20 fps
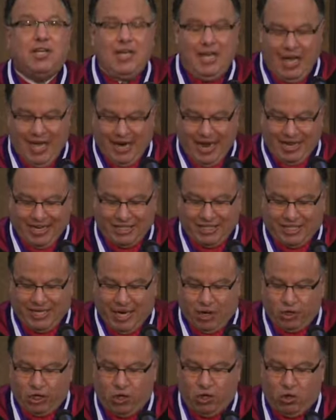and I can
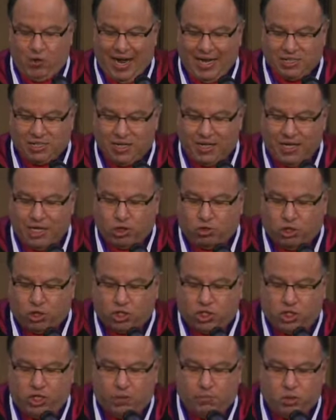tell you, as an
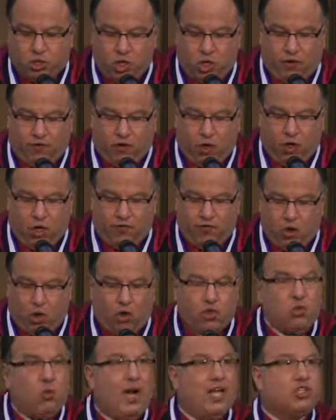interested observer of
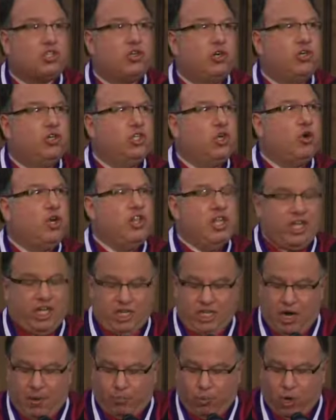Northwestern during the
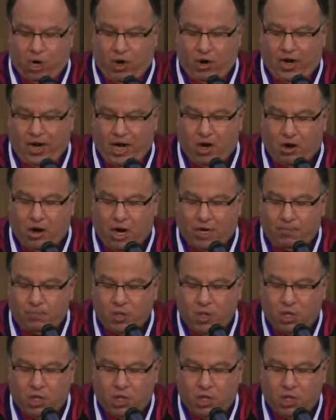contemporary era,